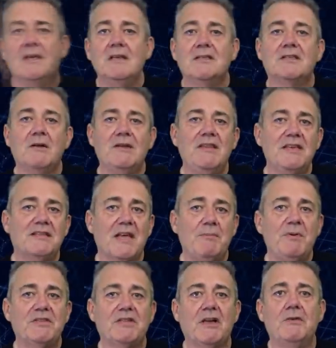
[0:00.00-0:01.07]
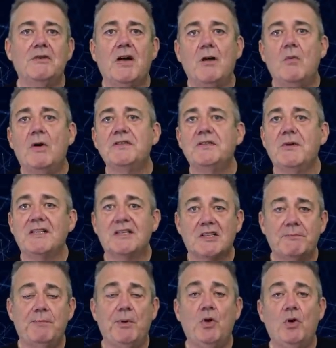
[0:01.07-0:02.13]
So in this episode, I want to
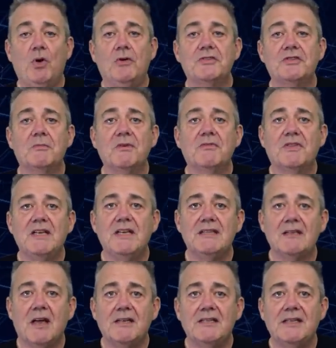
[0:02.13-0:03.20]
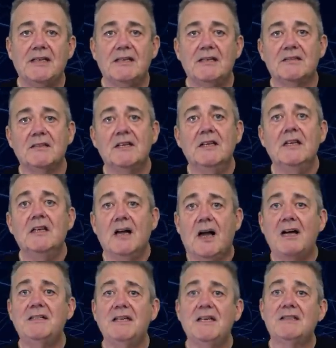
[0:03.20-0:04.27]
explore some of these ideas.
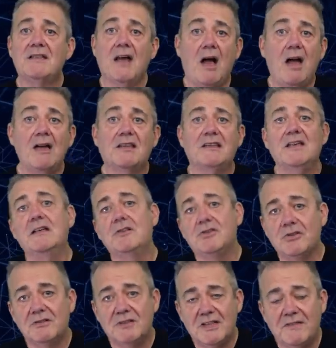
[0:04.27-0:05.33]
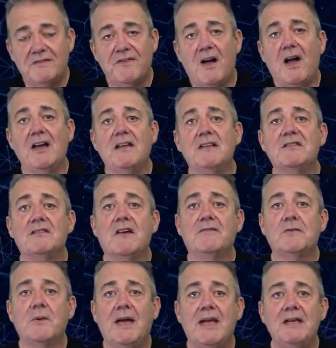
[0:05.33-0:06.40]
Ideas that I think should define
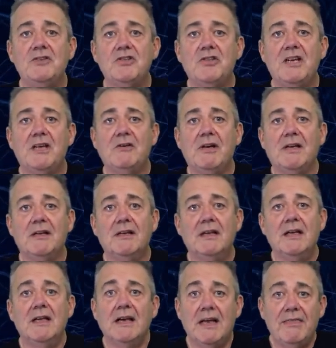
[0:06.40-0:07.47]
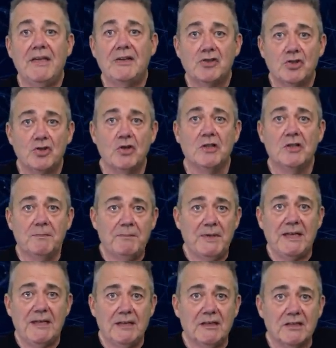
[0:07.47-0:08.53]
software engineering, and that should
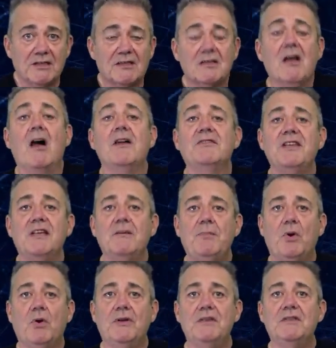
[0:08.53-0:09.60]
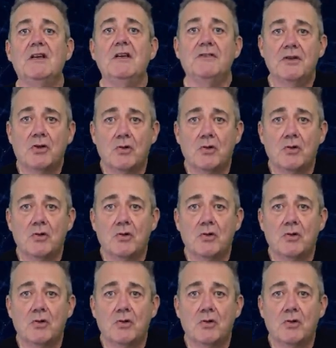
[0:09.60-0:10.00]
be the starting point, the